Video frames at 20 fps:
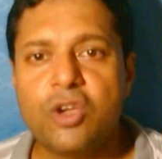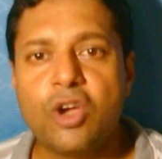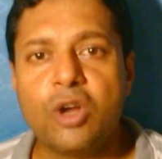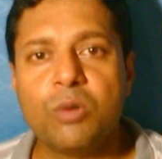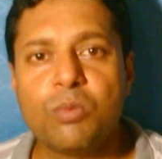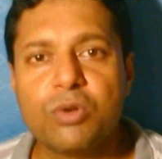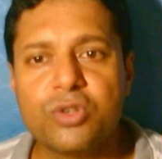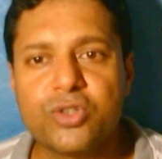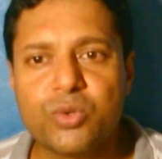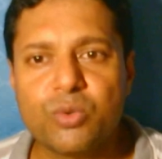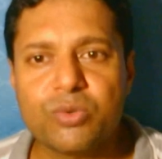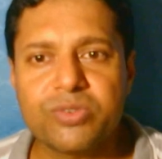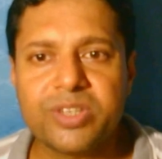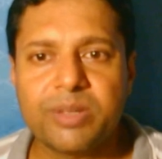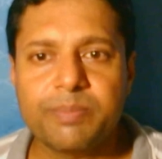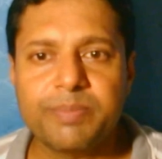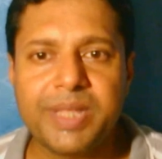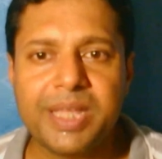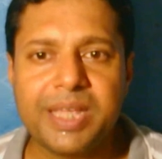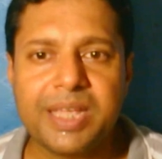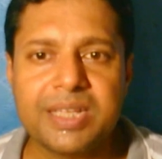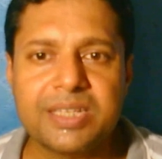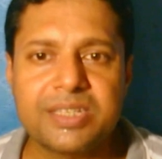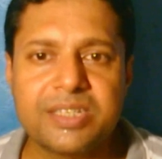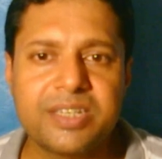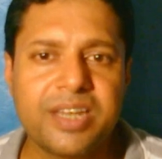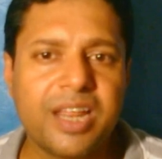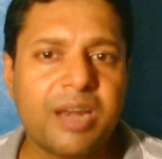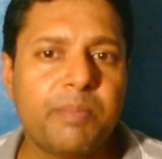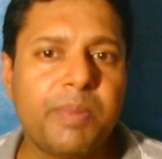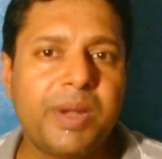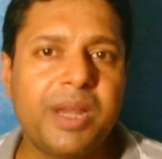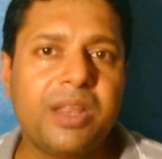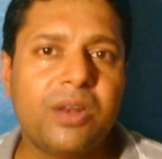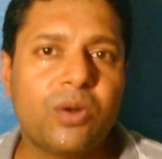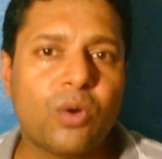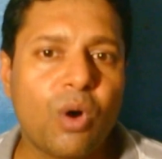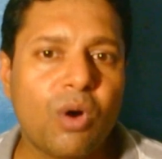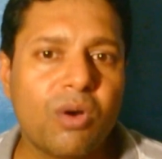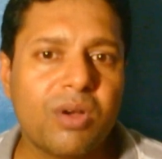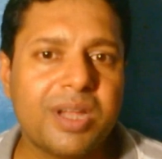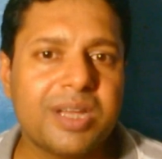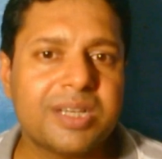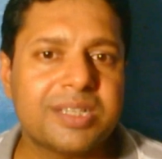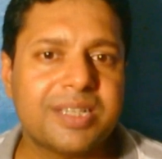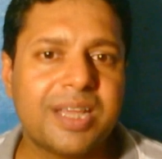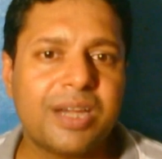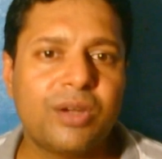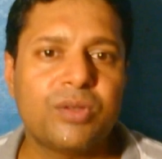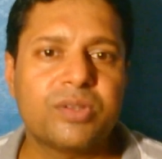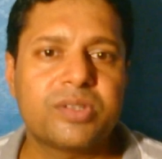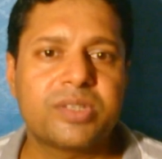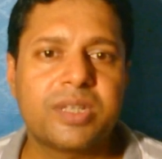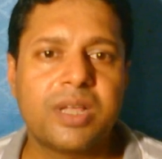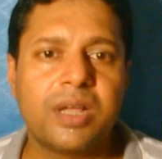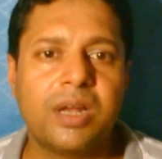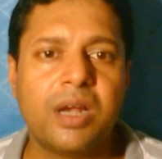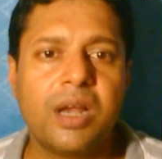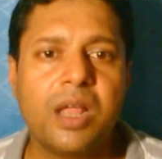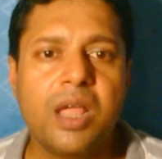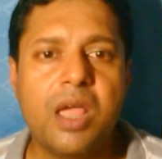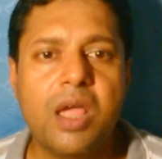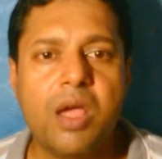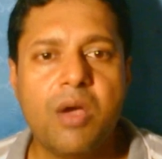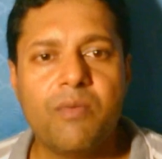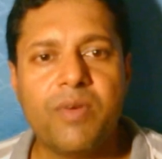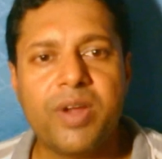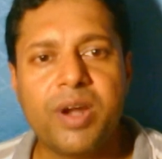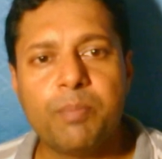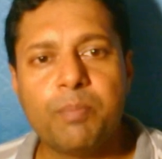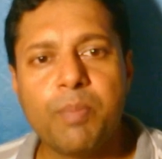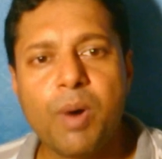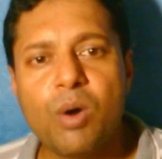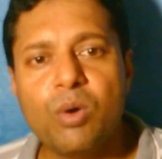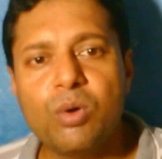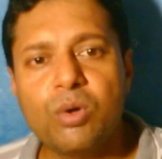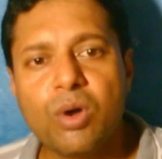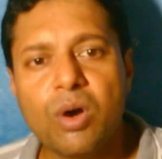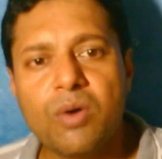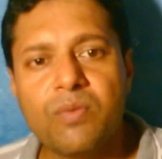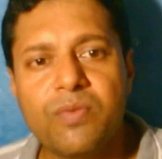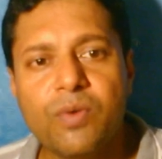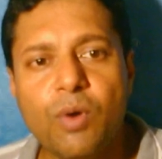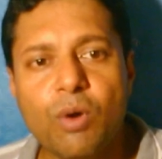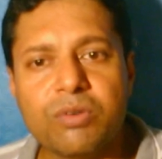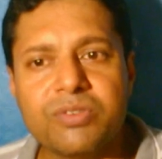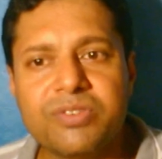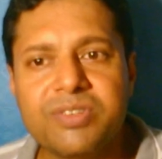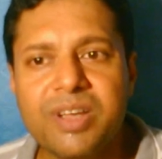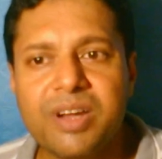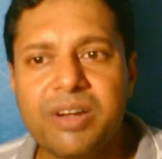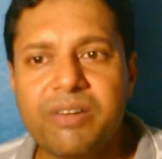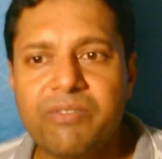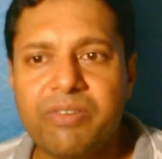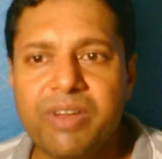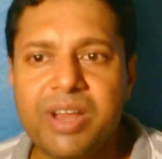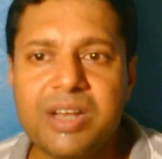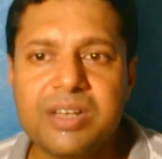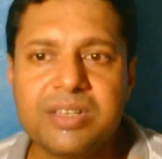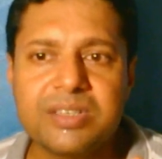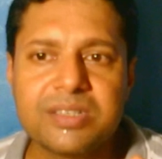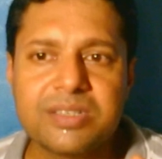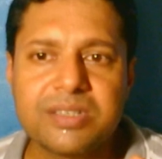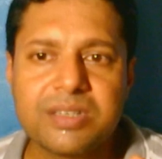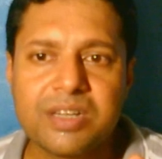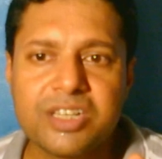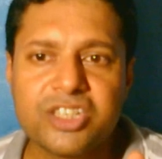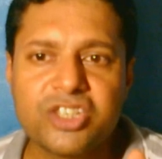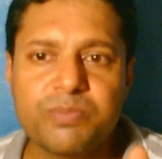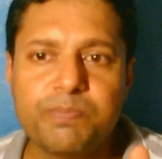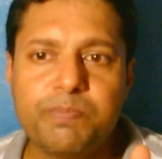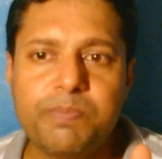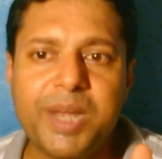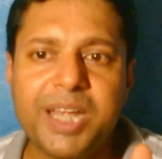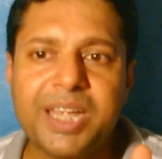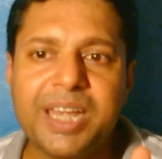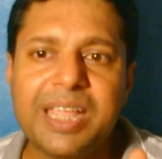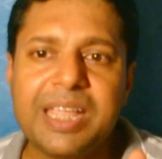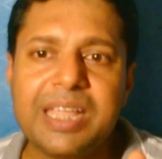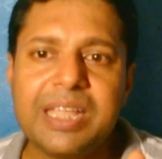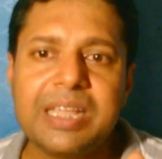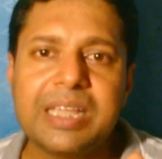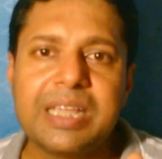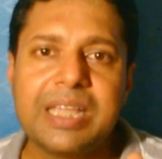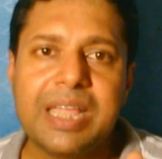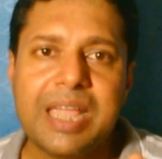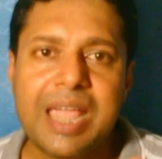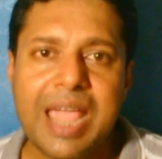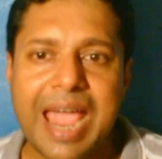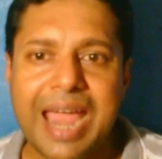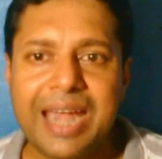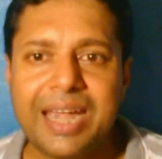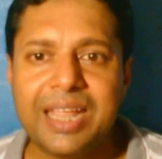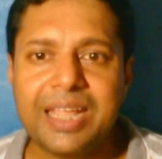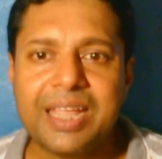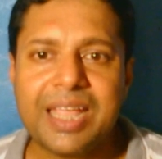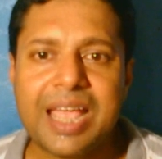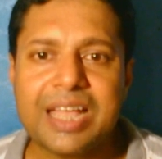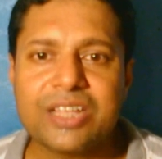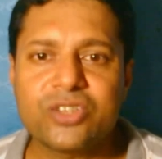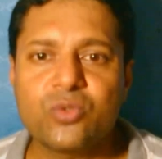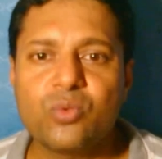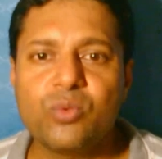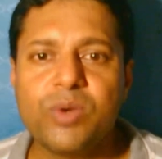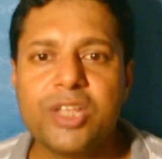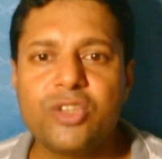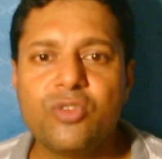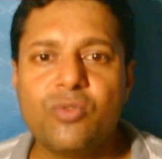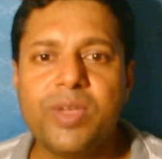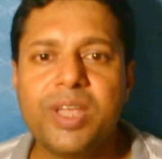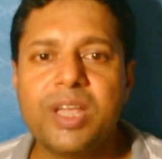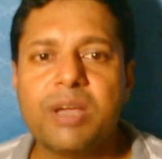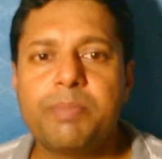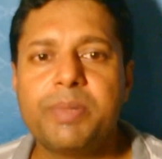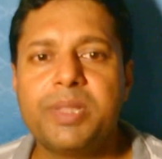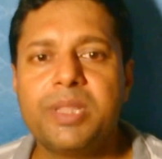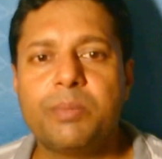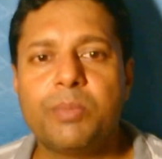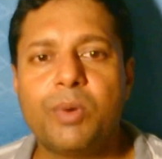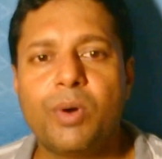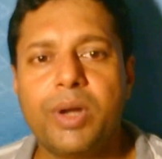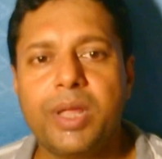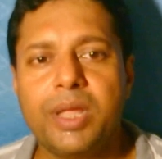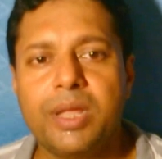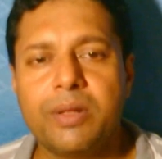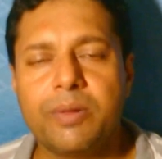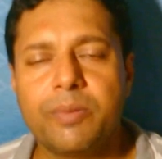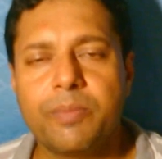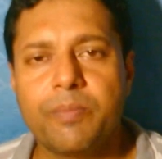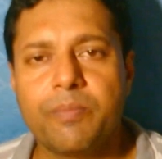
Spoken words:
You almost know something is terribly wrong inside your skull when a bout of nausea trails a splitting headache as soon as you wake up in the morning.